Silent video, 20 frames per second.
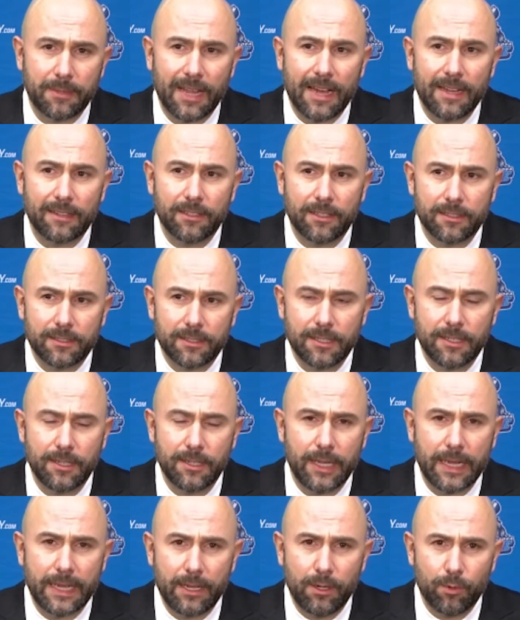glad because
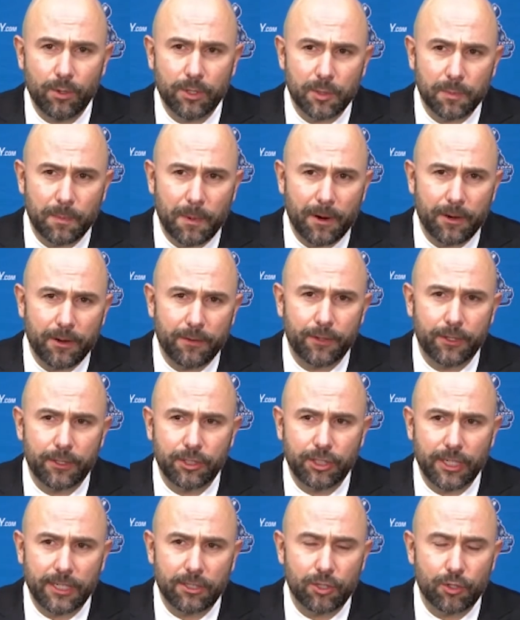he was part of the
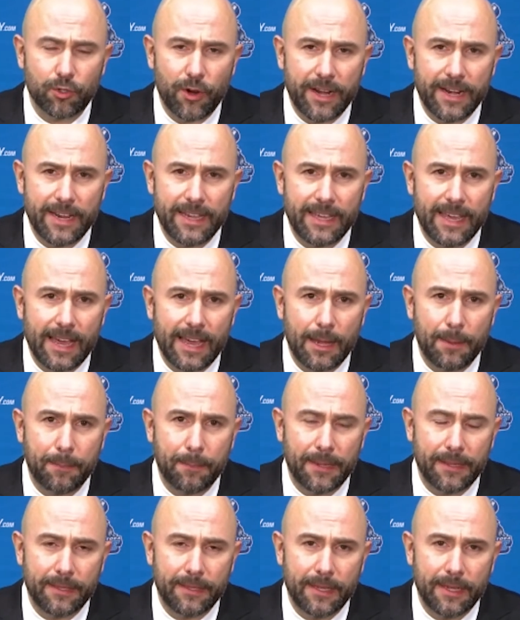Jets training camp,
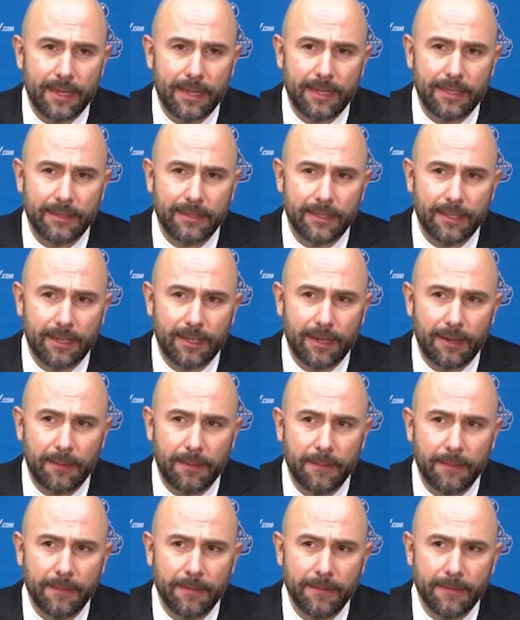and
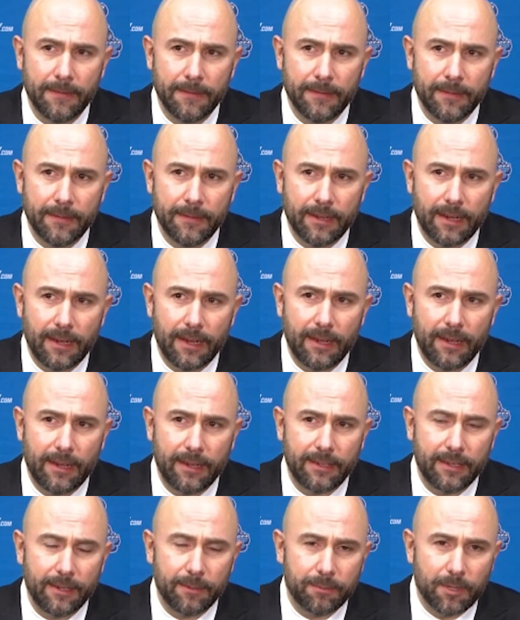I
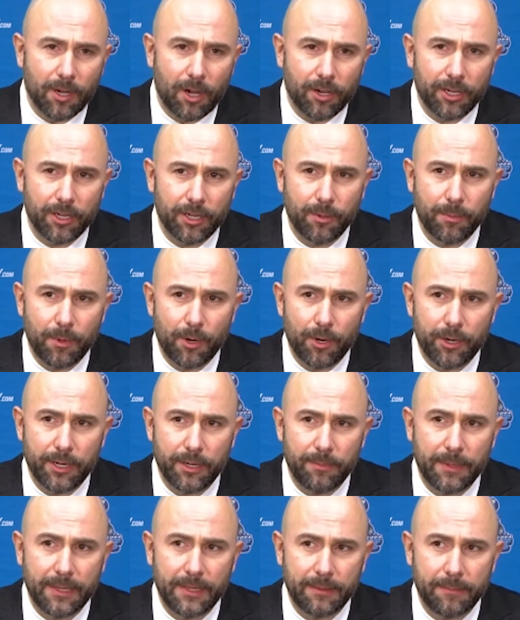kept talking about
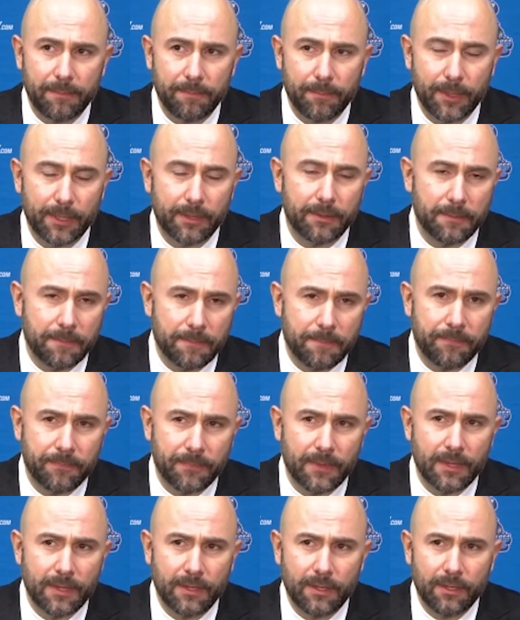him. But
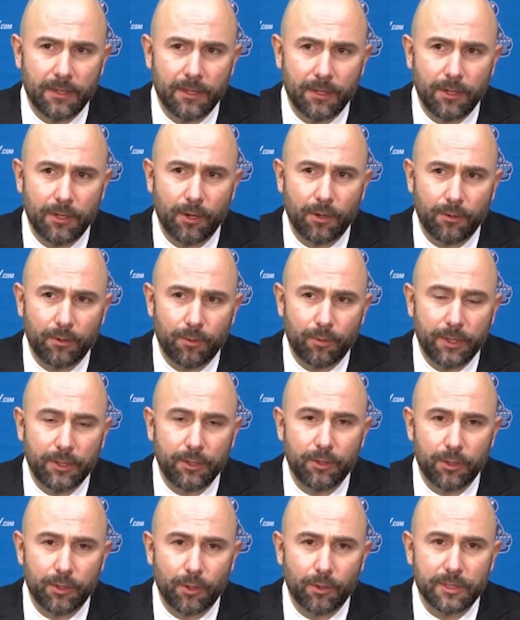you know, when
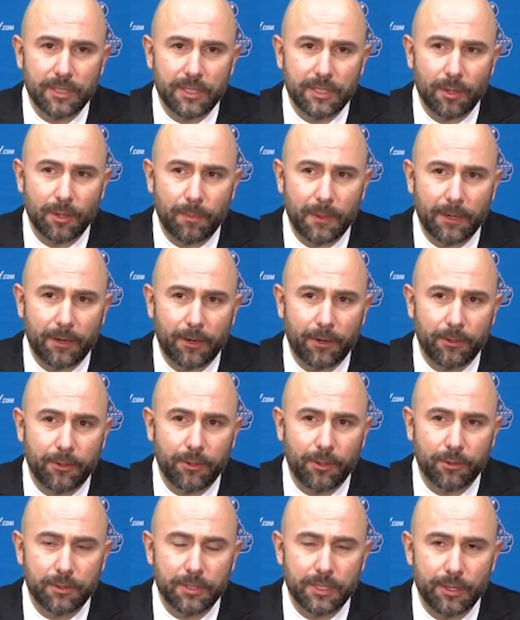you don't see a player, you
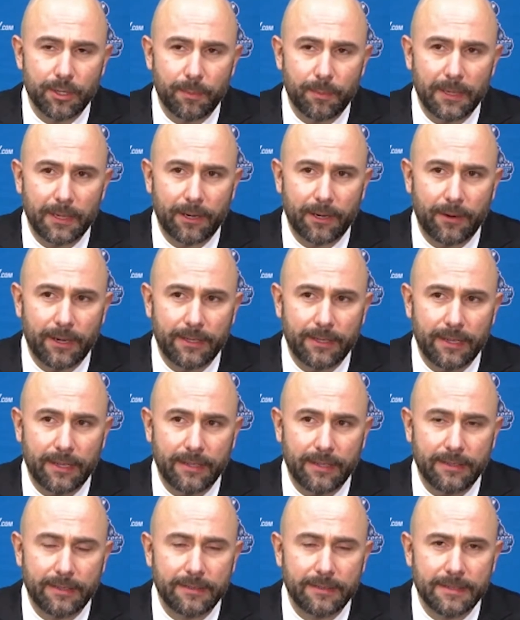don't see a player. And
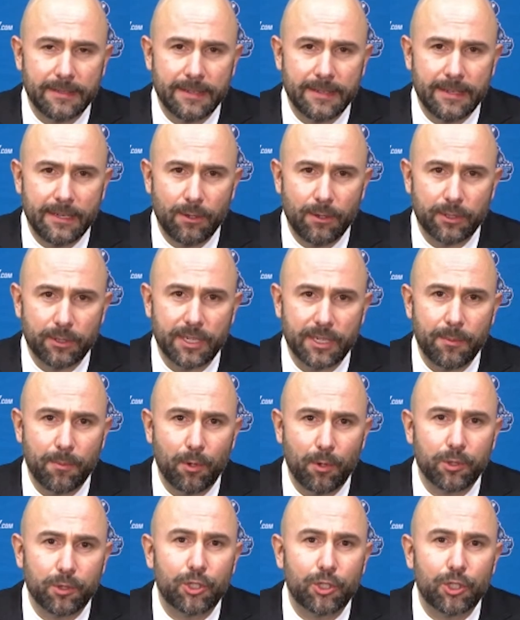then he was
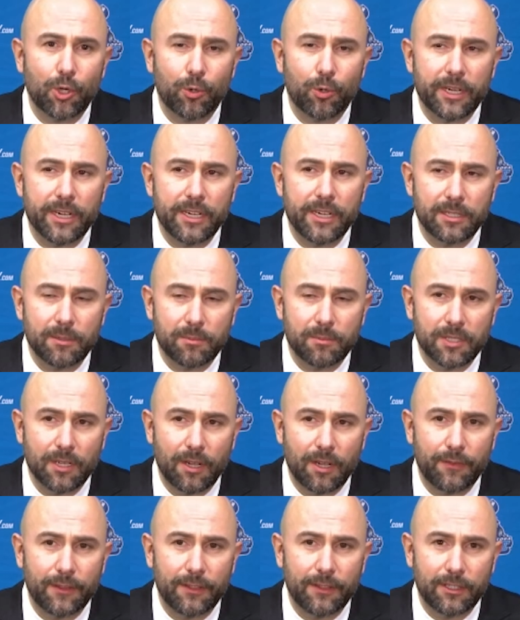able to showcase
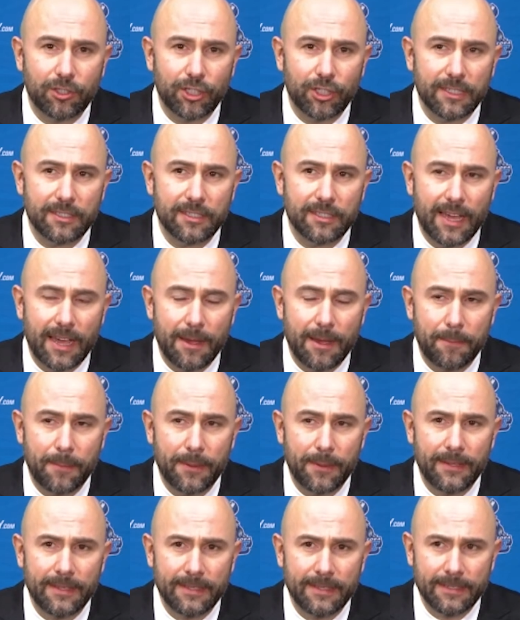himself at the Jets camp.
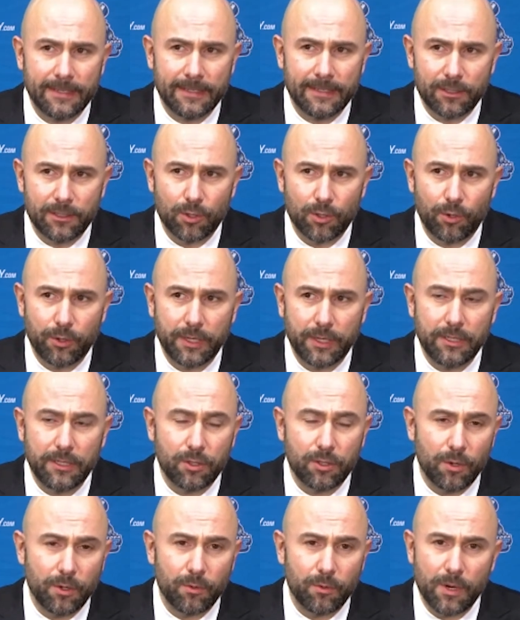So he's
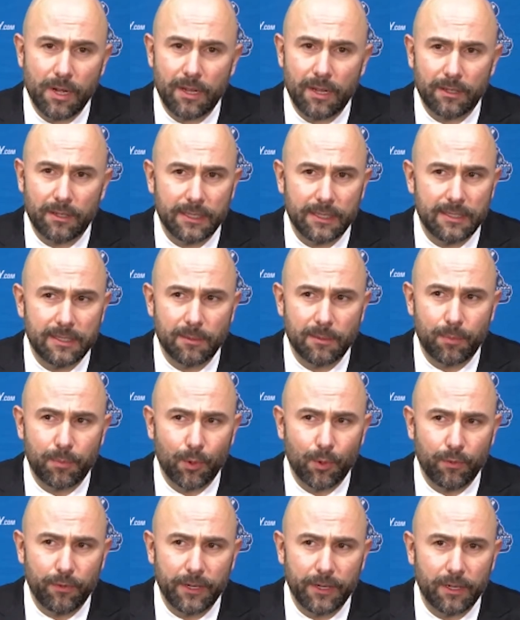doing well. He's
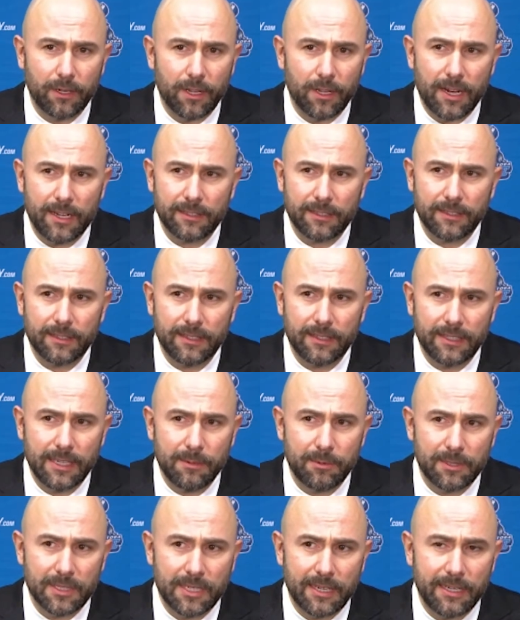improving a lot. He
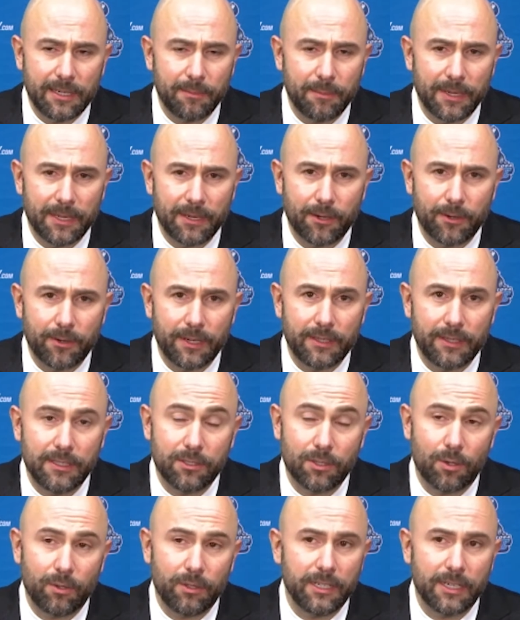keeps getting better, and
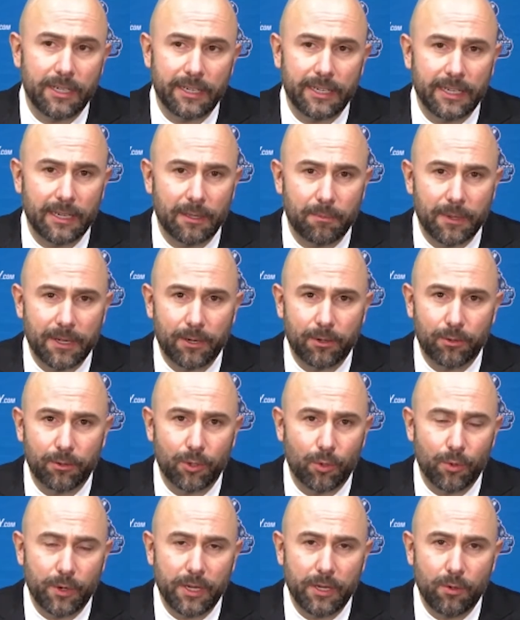he's only going to get better.
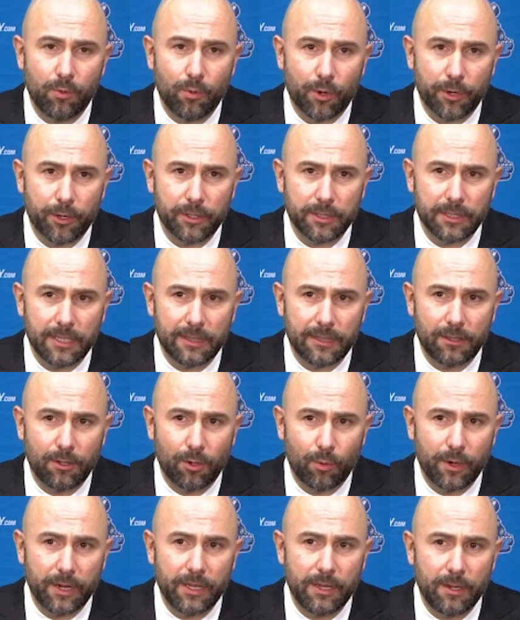The way he works and the
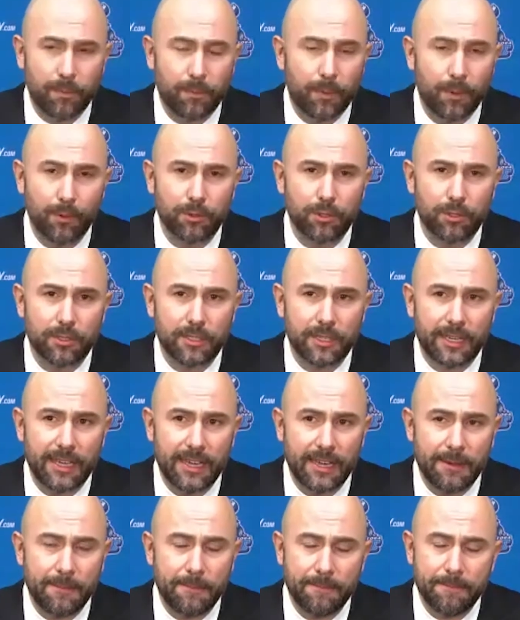way he approaches the
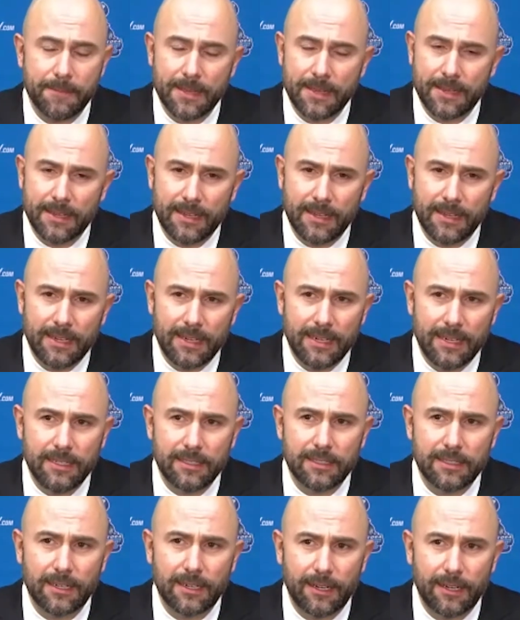game,
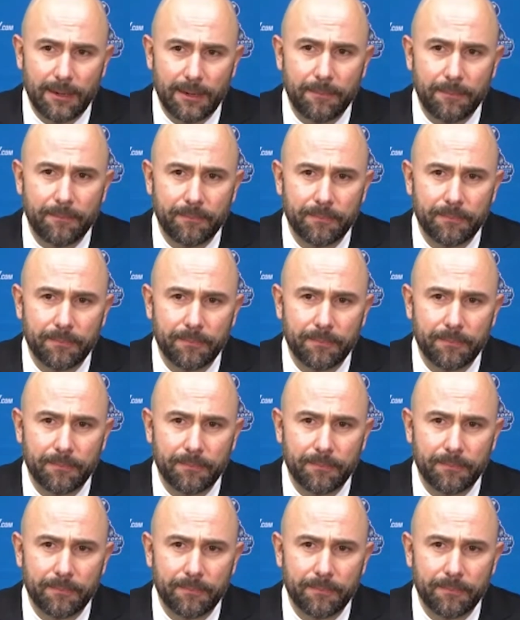he's a